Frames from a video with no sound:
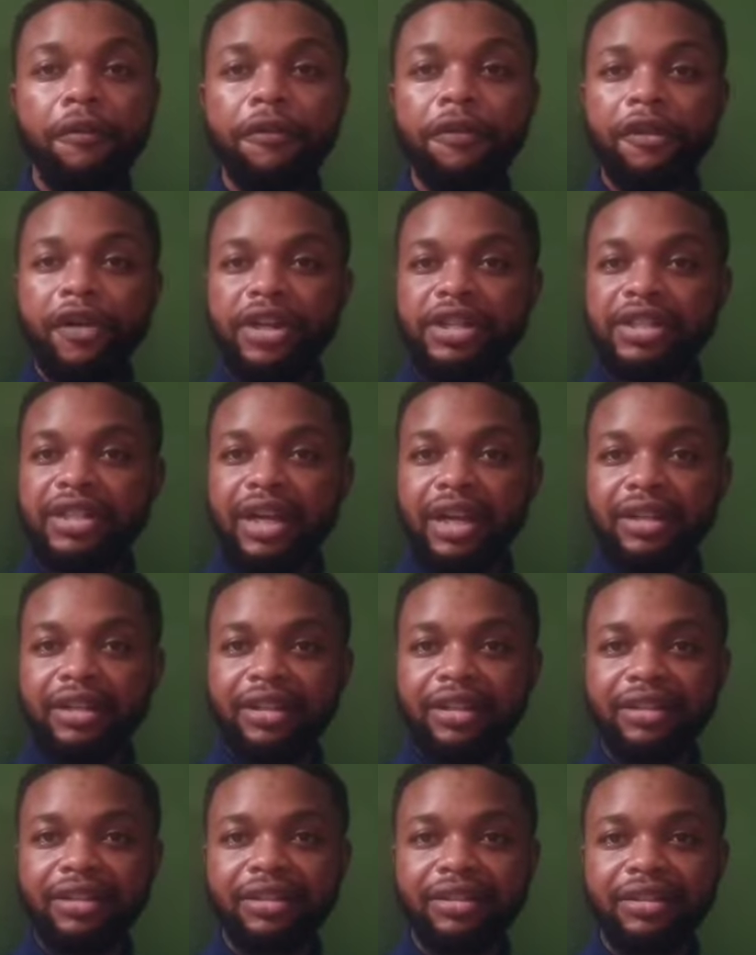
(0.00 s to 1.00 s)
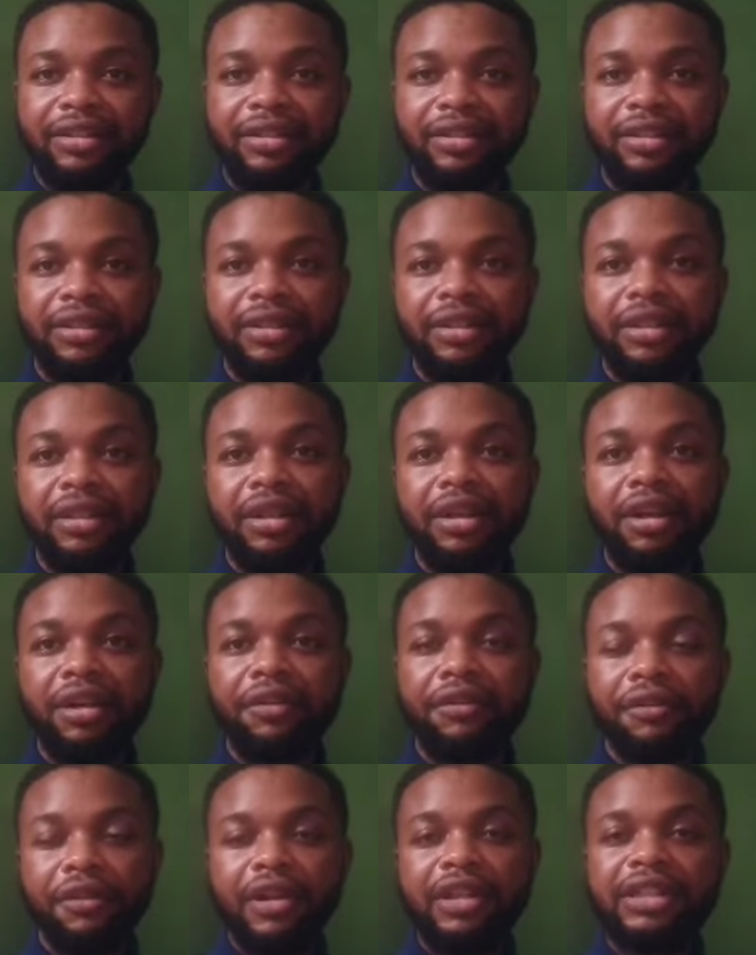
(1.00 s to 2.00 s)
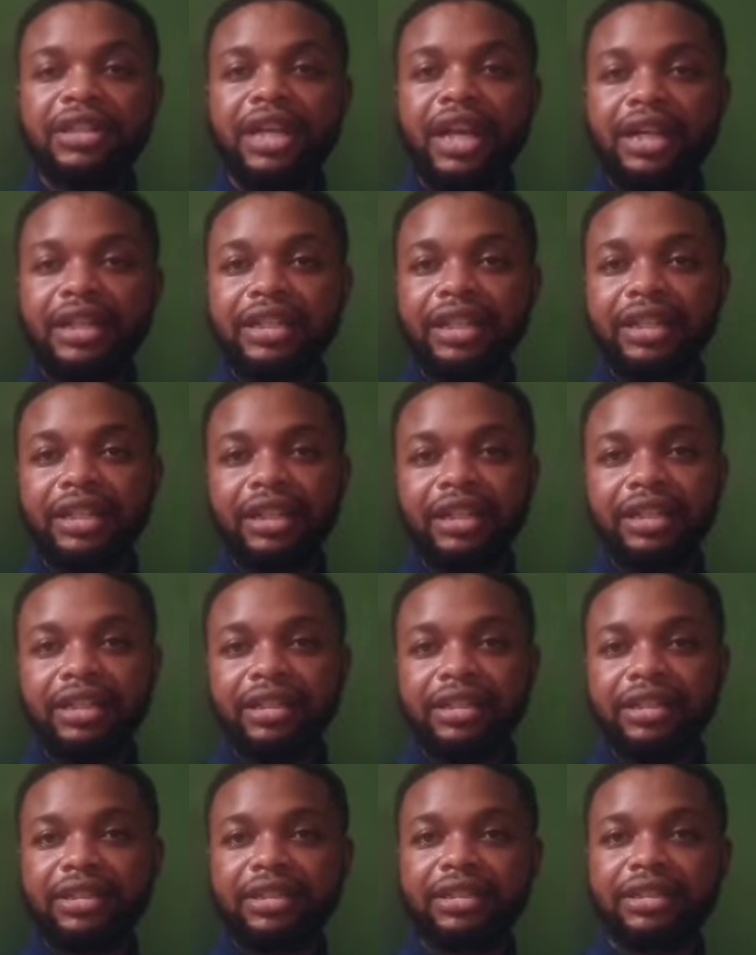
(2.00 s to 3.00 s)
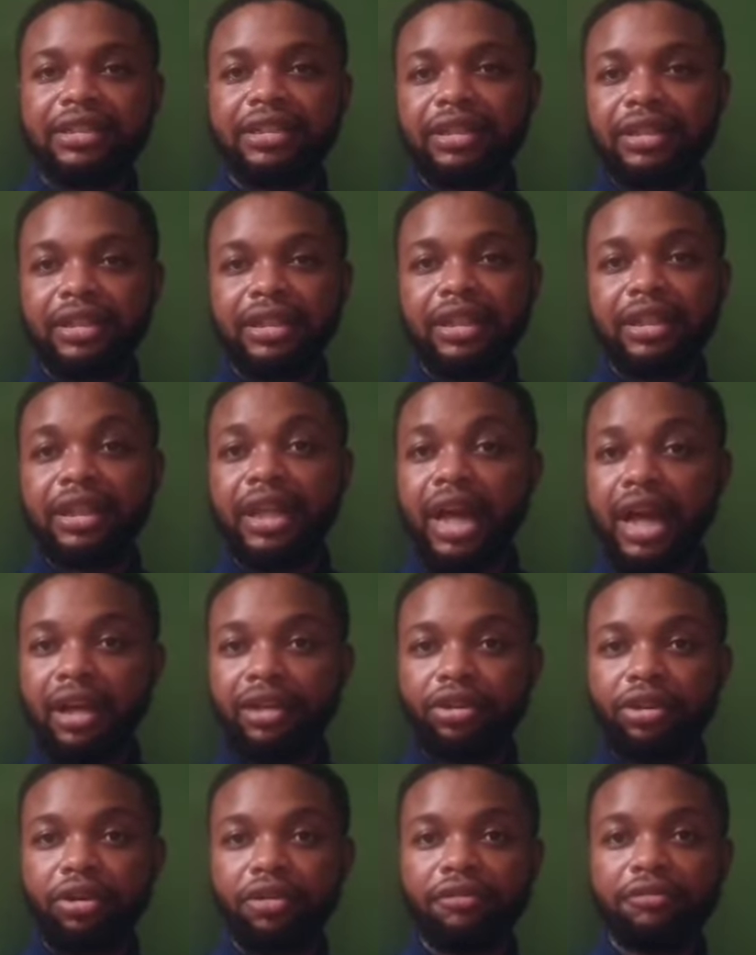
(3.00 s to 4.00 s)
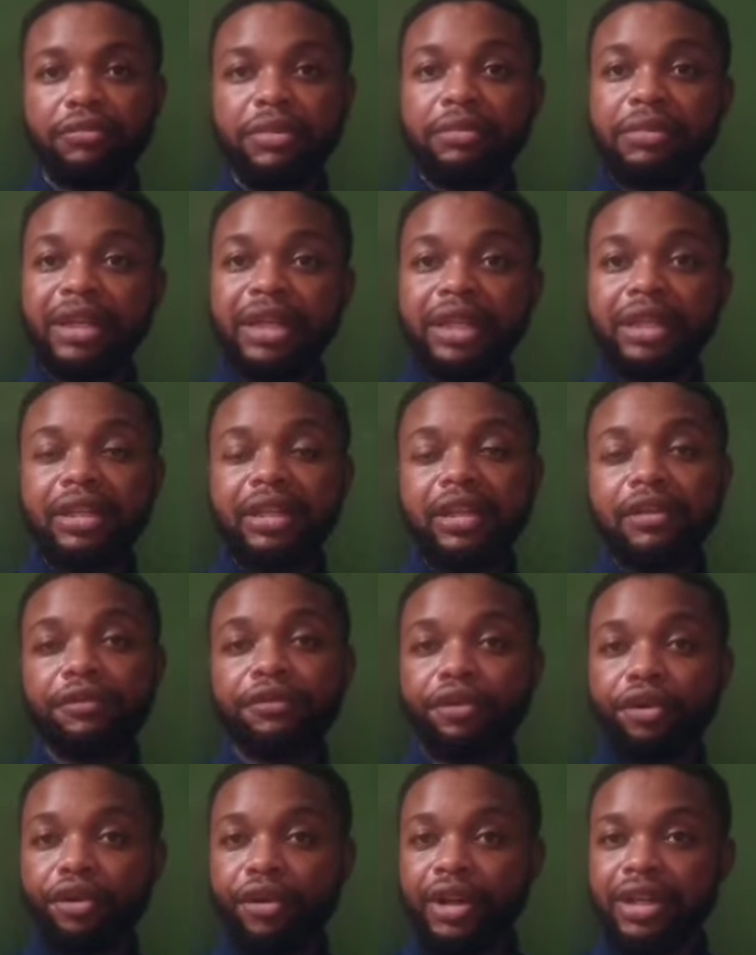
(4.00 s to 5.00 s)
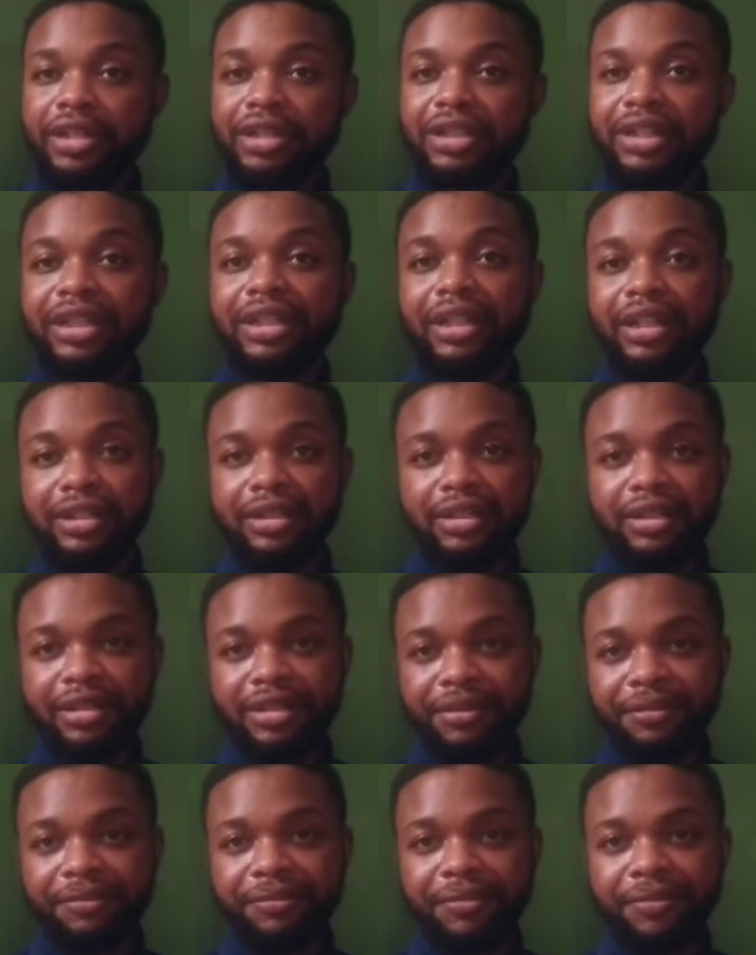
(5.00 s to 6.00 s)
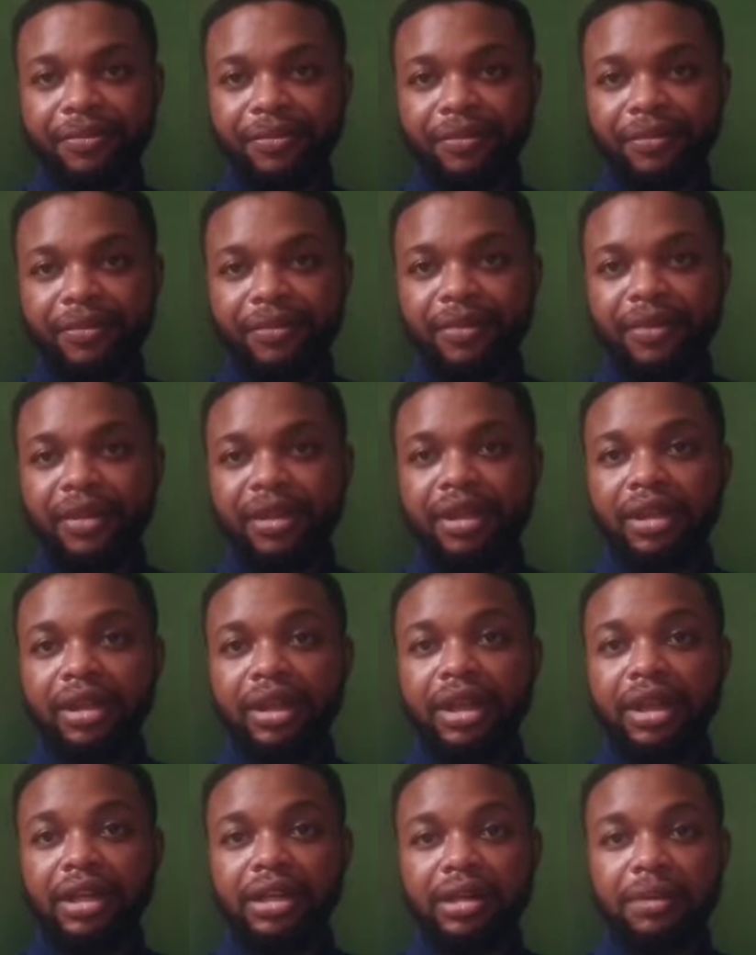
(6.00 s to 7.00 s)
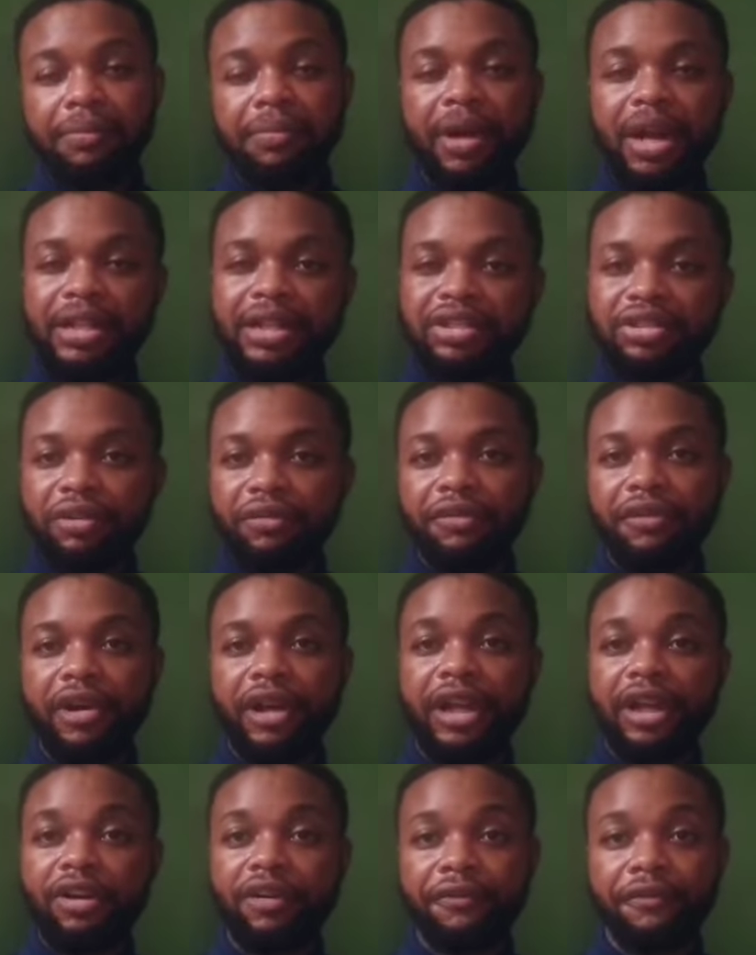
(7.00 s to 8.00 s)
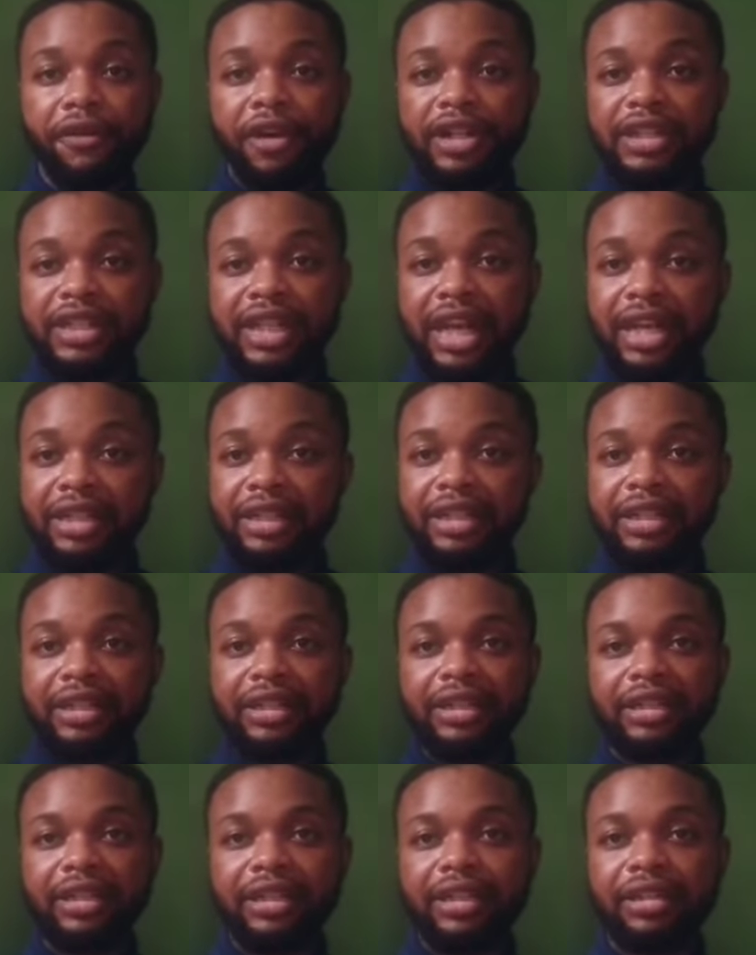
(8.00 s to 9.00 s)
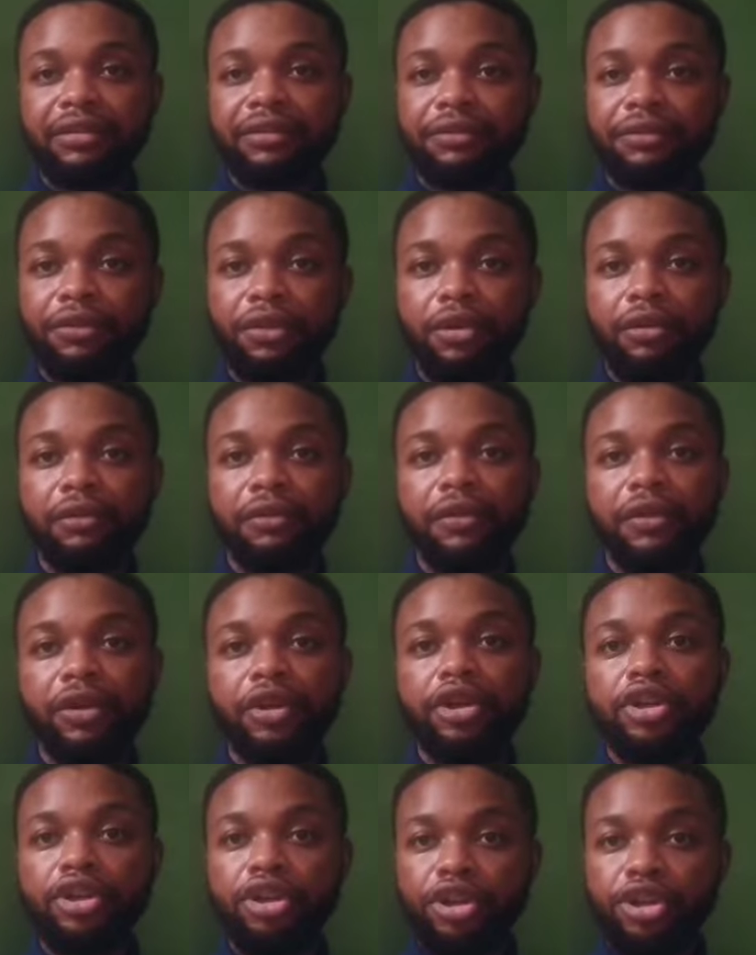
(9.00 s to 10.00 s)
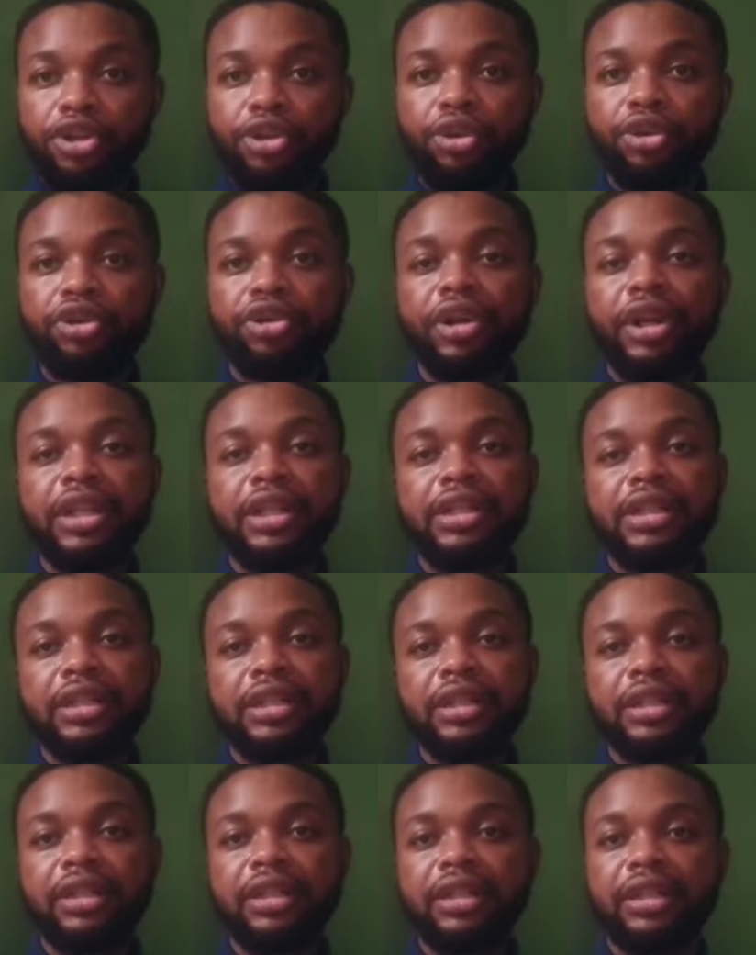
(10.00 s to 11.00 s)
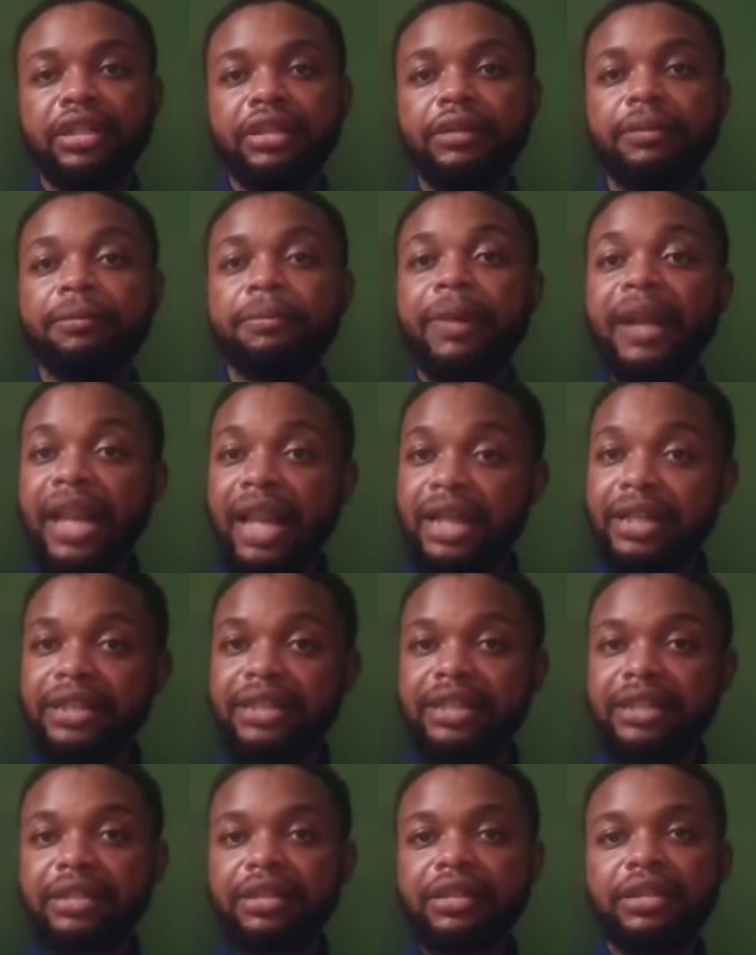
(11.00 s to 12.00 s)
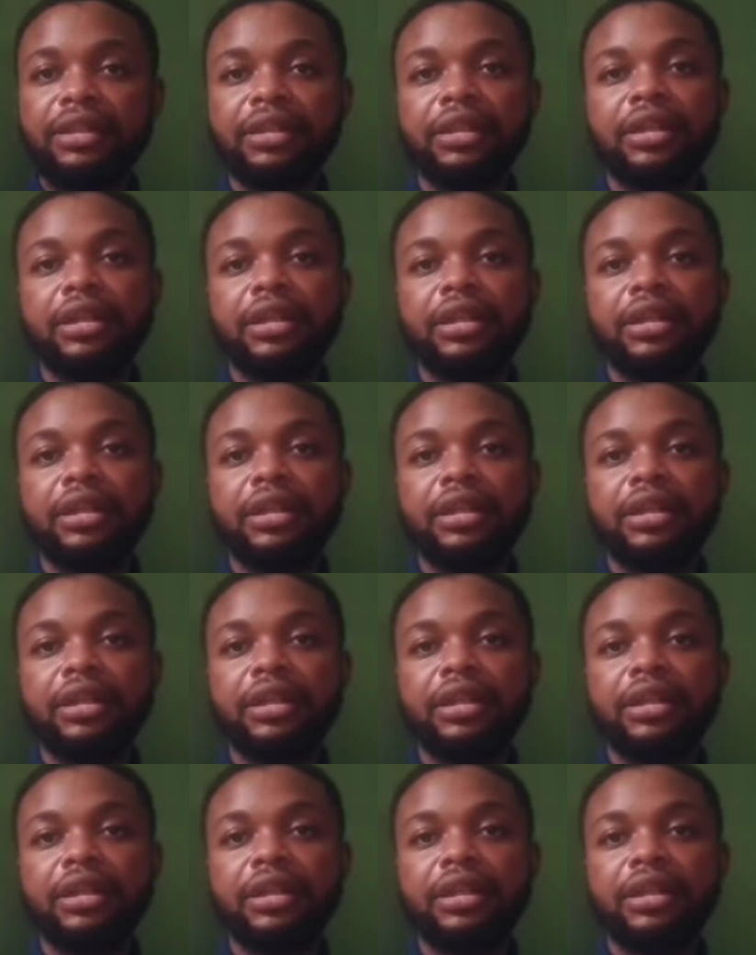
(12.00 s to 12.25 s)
Forest gardening. Forest gardening is an act of mimicking a forest in a city. The practice of forest gardening involves you creating, planting